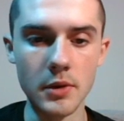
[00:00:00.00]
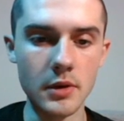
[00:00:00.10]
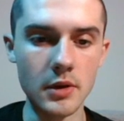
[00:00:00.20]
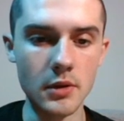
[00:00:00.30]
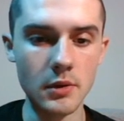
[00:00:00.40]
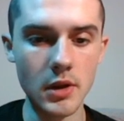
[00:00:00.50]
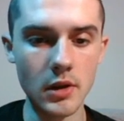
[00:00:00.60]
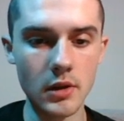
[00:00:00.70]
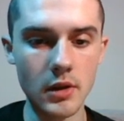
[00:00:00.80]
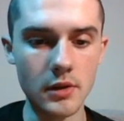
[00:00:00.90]
you can do
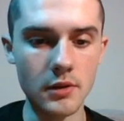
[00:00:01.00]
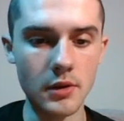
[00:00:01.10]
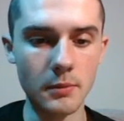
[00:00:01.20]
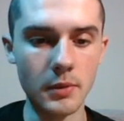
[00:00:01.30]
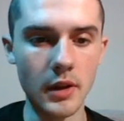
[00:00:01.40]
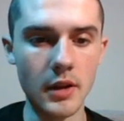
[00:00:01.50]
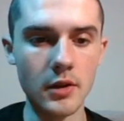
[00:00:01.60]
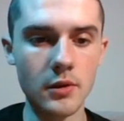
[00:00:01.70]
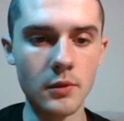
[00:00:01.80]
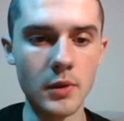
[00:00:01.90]
here is you can
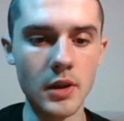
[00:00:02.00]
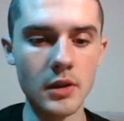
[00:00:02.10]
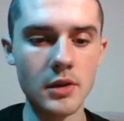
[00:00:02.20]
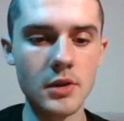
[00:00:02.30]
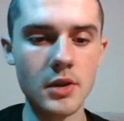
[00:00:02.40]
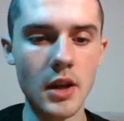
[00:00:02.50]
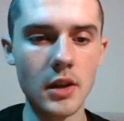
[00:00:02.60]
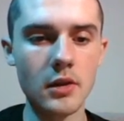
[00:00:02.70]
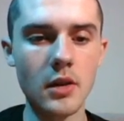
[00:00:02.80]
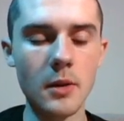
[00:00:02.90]
play queen
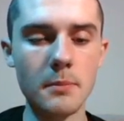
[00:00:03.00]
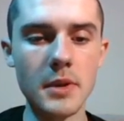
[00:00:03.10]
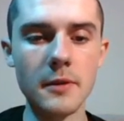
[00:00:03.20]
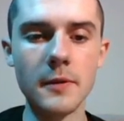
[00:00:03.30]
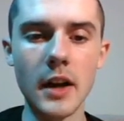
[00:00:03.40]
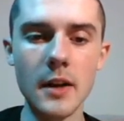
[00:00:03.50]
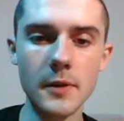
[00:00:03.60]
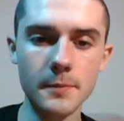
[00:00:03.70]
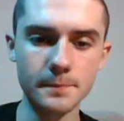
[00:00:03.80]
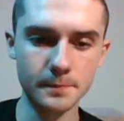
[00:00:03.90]
check on
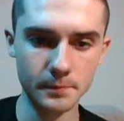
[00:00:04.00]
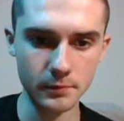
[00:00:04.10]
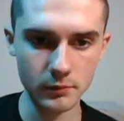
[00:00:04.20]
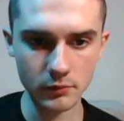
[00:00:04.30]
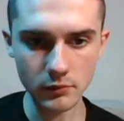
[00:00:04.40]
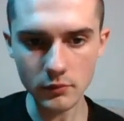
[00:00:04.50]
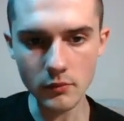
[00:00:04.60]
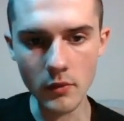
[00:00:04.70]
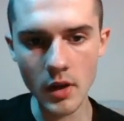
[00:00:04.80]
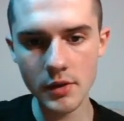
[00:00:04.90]
b5.
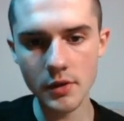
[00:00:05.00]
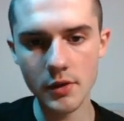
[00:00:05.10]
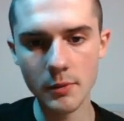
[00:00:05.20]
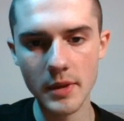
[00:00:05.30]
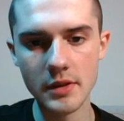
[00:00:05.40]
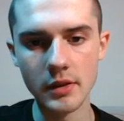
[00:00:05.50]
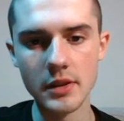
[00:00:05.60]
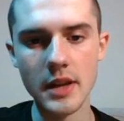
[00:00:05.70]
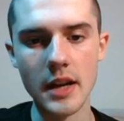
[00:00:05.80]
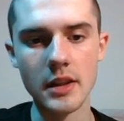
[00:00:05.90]
And so you're basically
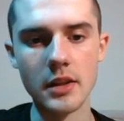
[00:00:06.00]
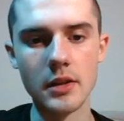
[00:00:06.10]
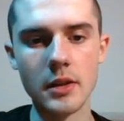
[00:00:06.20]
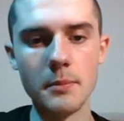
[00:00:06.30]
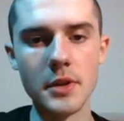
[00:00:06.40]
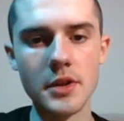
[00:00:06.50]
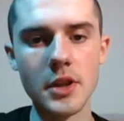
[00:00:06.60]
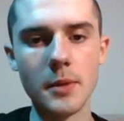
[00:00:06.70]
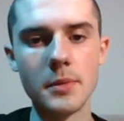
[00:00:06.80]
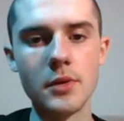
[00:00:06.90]
attacking the
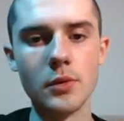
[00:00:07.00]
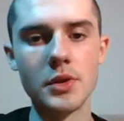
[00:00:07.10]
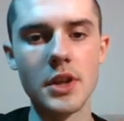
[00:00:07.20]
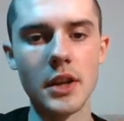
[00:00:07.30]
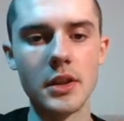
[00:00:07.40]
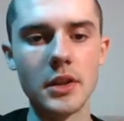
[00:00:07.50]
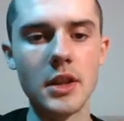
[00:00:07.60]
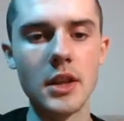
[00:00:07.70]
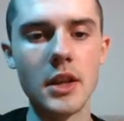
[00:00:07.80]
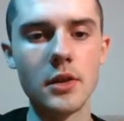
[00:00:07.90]
bishop, you're checking the
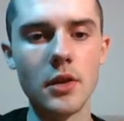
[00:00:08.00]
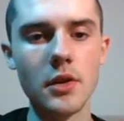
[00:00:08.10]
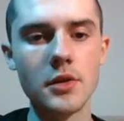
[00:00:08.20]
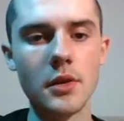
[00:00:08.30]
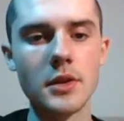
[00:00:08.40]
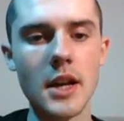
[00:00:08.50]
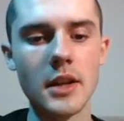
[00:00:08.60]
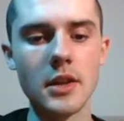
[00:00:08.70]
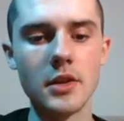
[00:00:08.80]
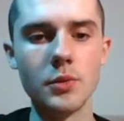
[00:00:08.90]
king, and you're also
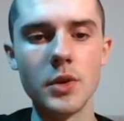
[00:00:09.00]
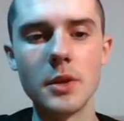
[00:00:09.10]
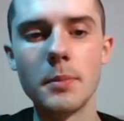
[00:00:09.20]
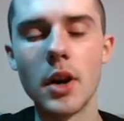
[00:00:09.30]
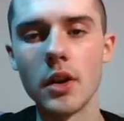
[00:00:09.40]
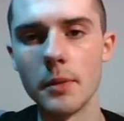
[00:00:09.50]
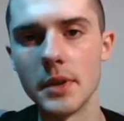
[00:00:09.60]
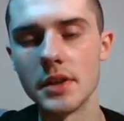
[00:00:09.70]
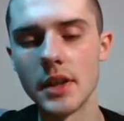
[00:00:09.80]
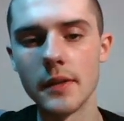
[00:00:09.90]
attacking this weak pawn on
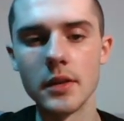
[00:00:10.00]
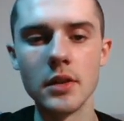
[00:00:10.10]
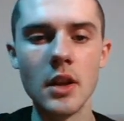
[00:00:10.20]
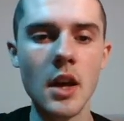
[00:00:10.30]
b7.